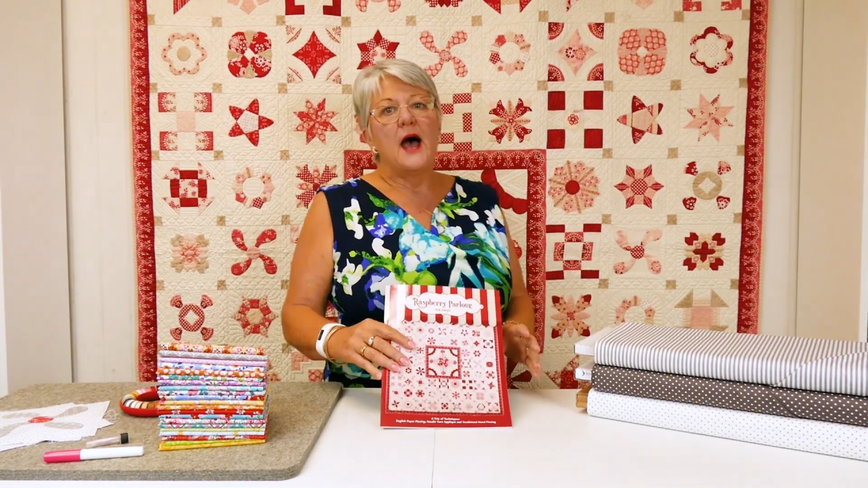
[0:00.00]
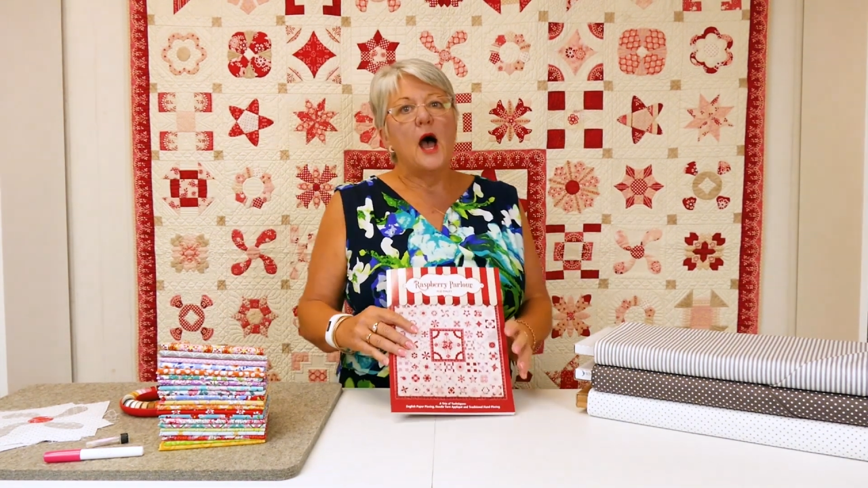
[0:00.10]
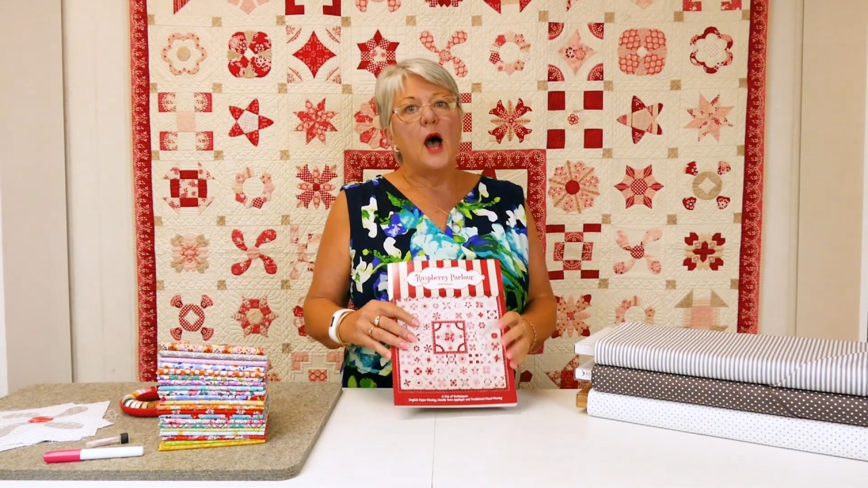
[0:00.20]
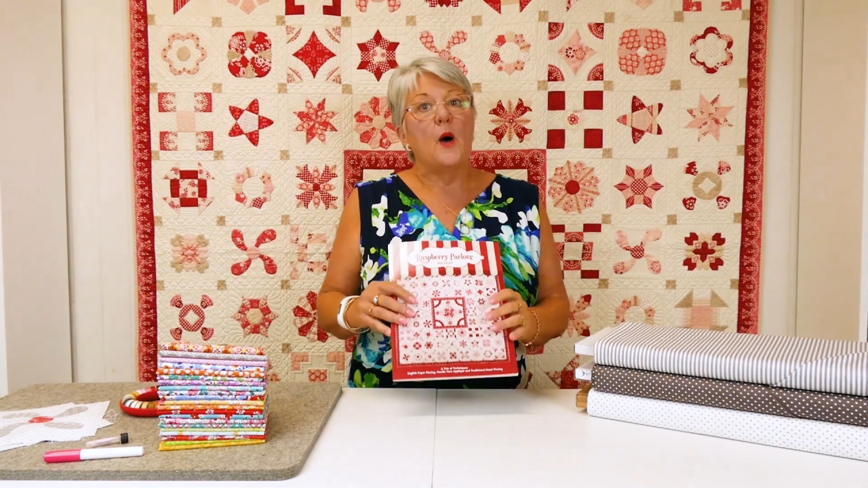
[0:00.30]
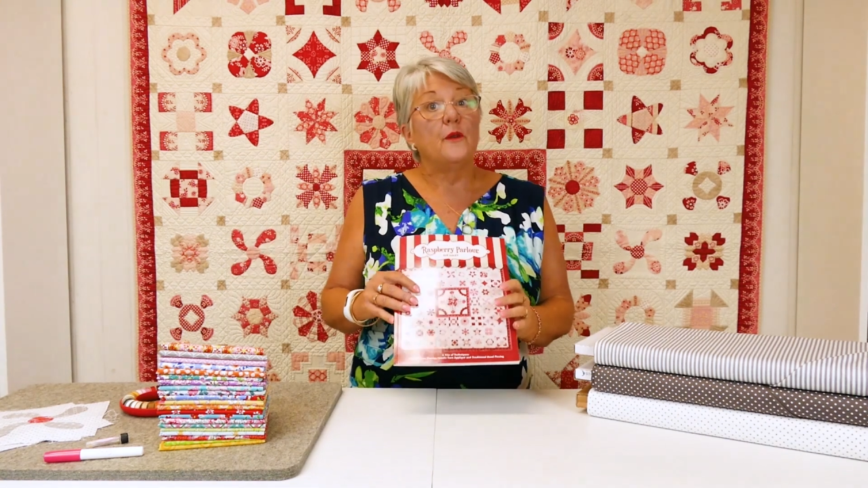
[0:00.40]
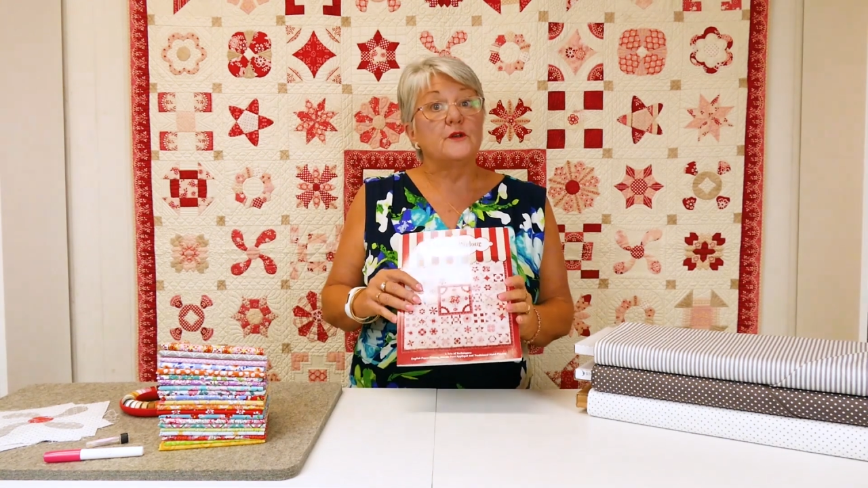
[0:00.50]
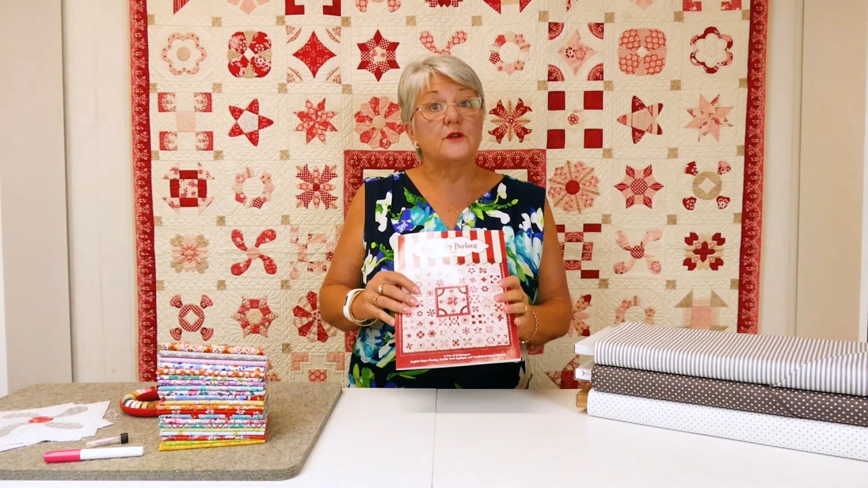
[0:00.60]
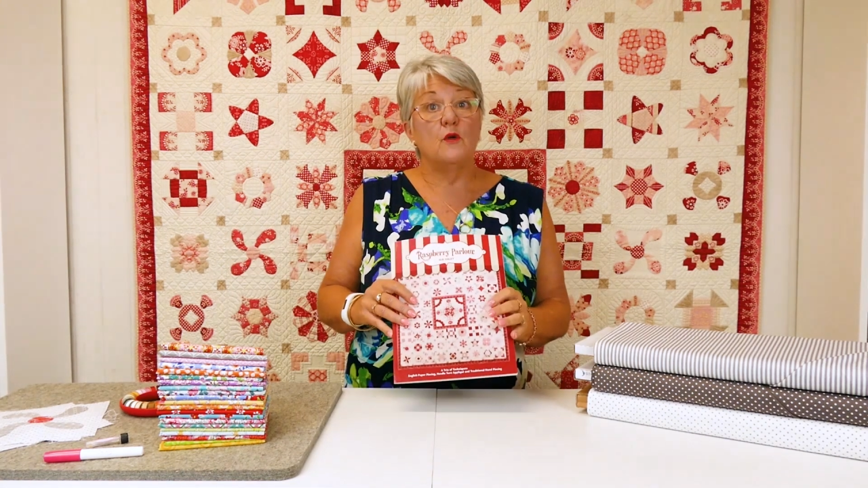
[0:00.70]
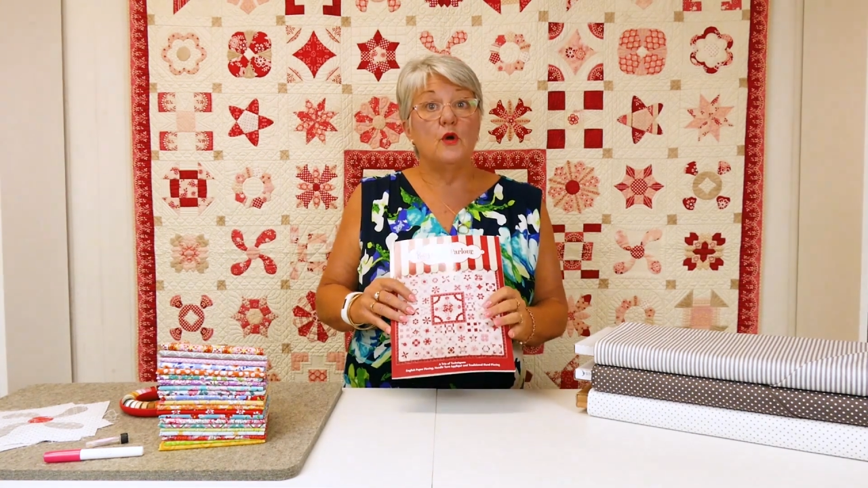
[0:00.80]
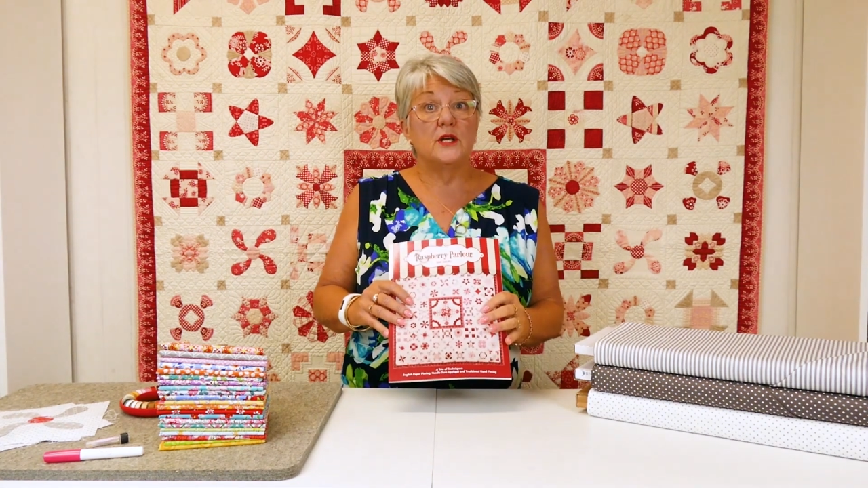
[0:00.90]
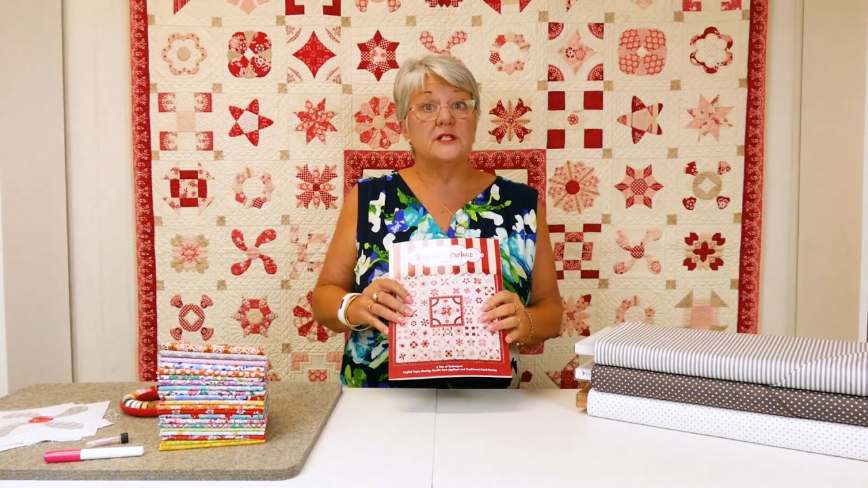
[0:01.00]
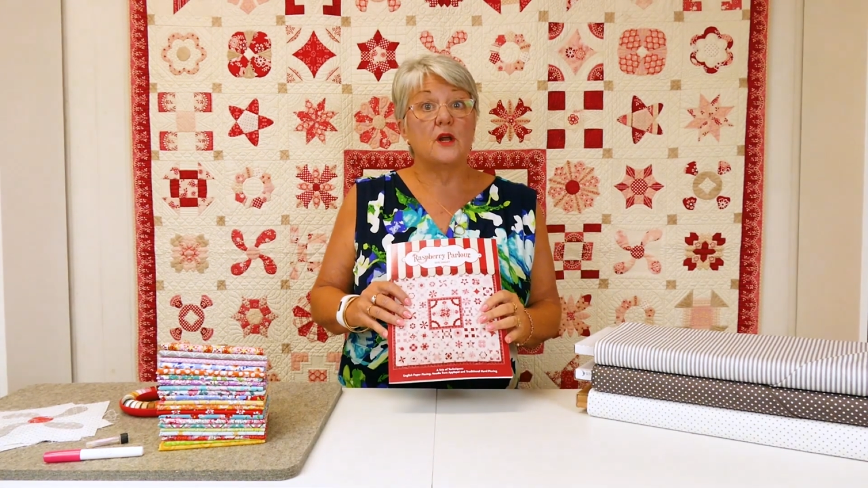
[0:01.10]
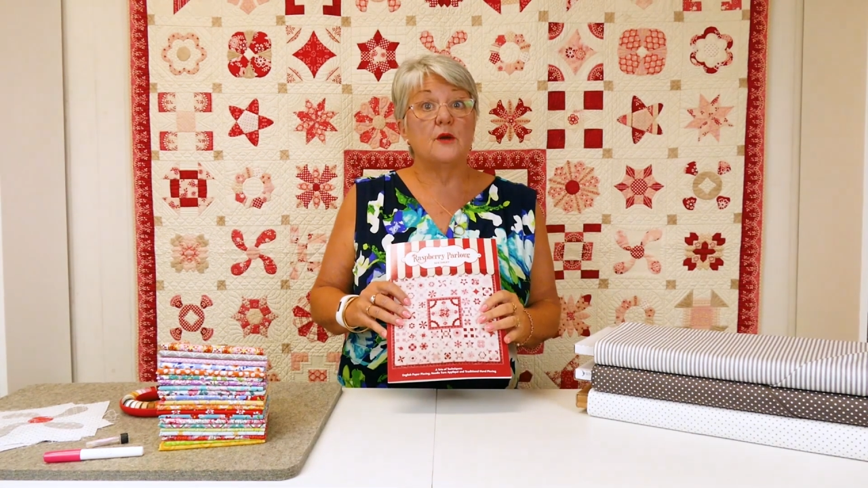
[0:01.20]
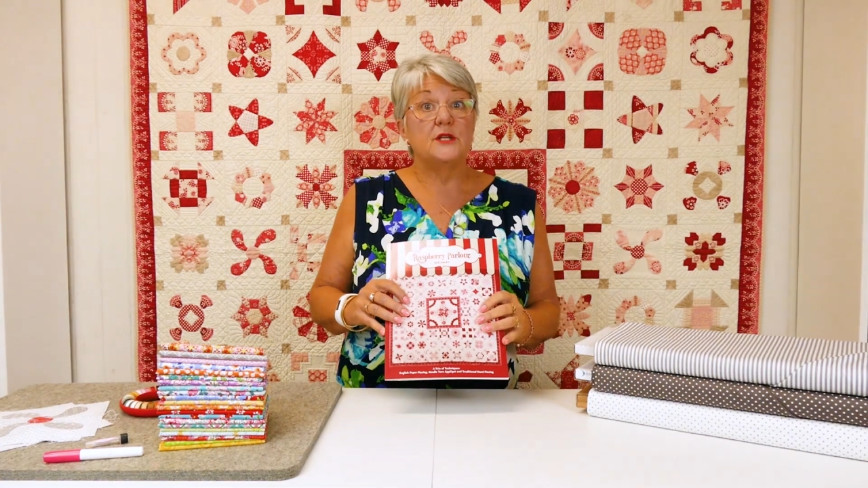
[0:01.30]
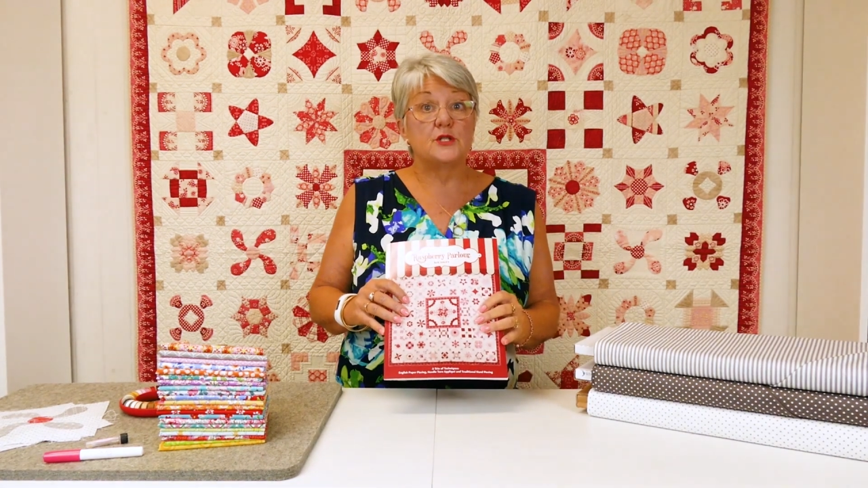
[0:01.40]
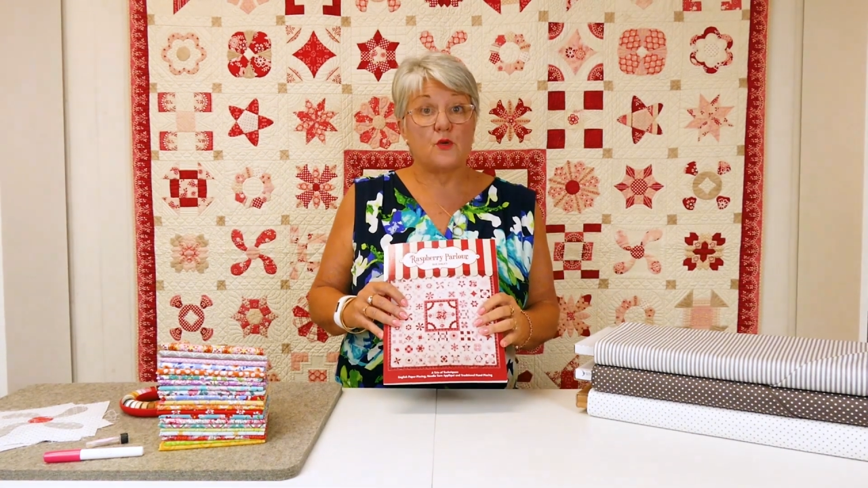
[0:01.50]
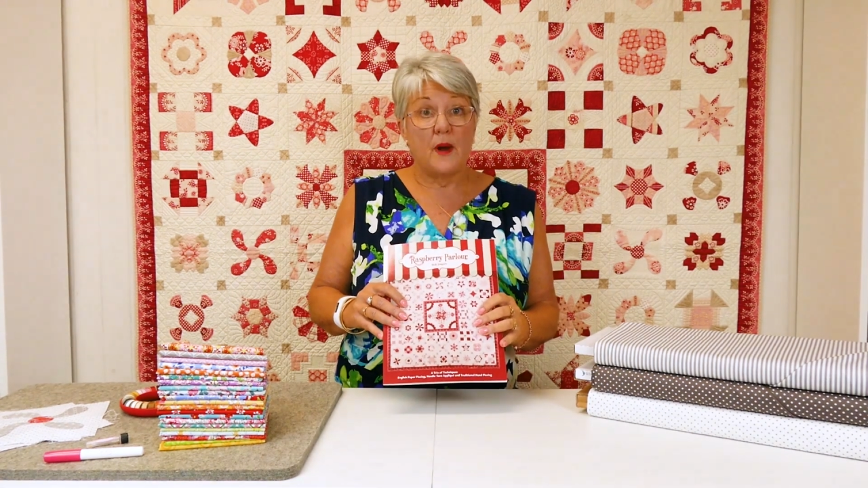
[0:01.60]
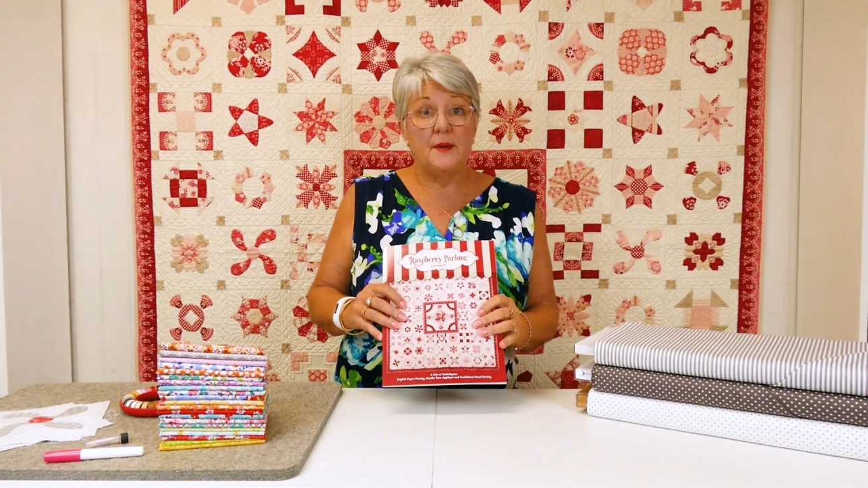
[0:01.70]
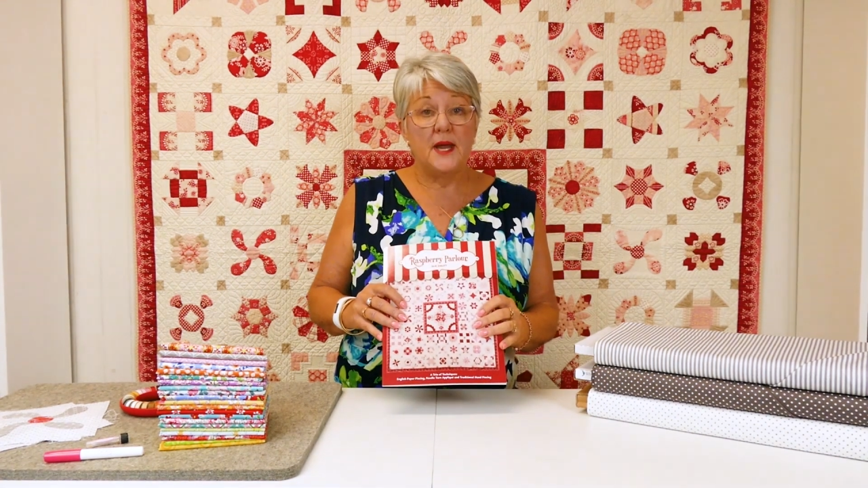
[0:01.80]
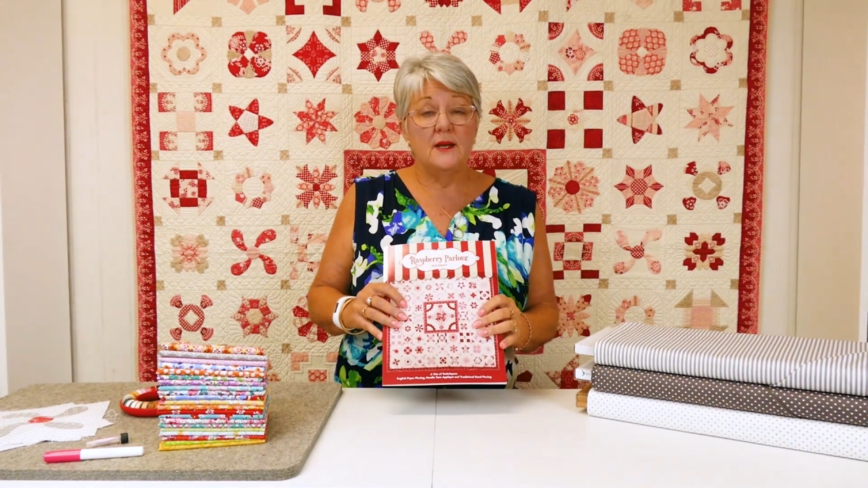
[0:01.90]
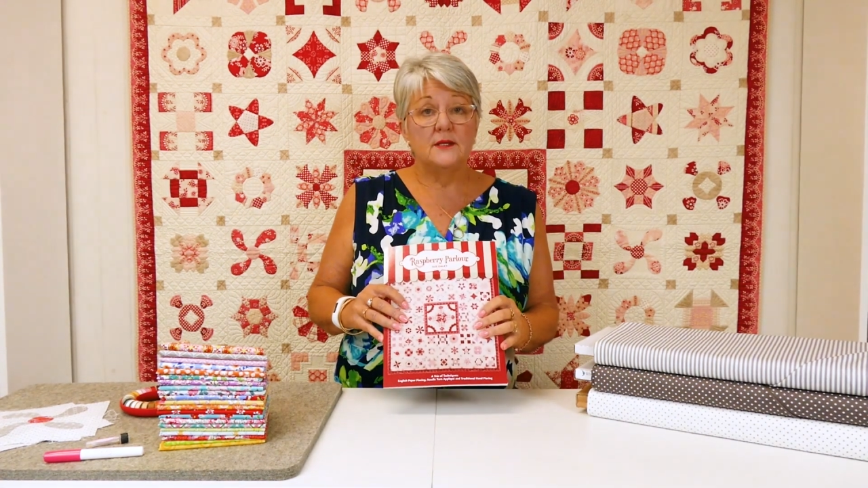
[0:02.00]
The sew along is going to be scrappy,